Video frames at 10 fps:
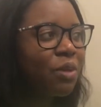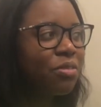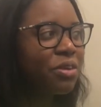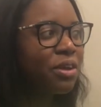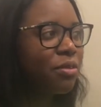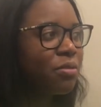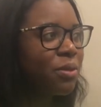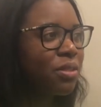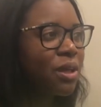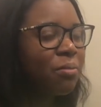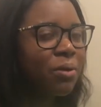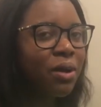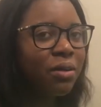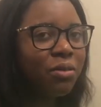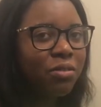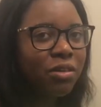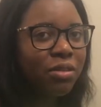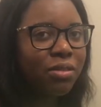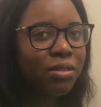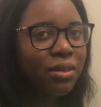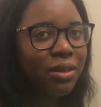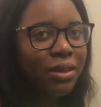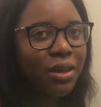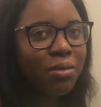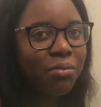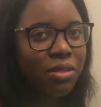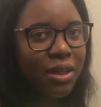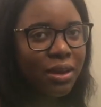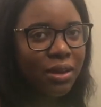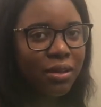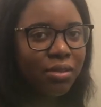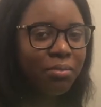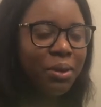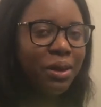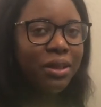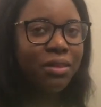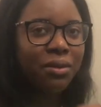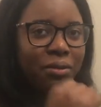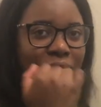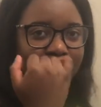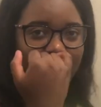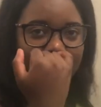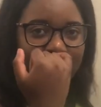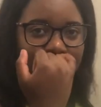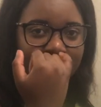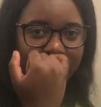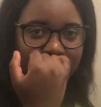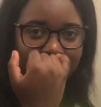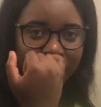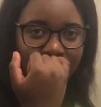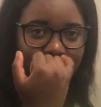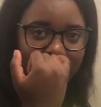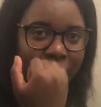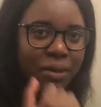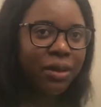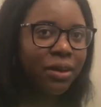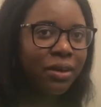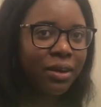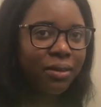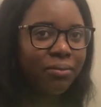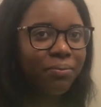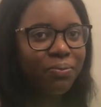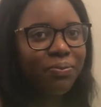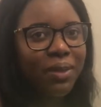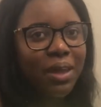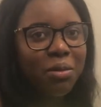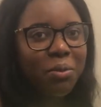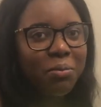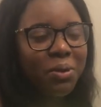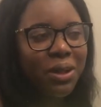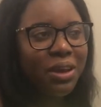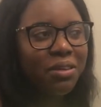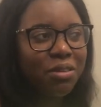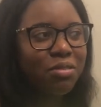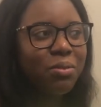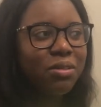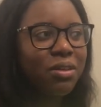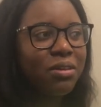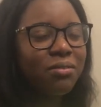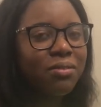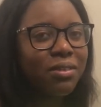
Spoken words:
So when Christmas came around, it was just him sending us money to go shopping or go get our hair done. I don't remember getting Christmas gifts.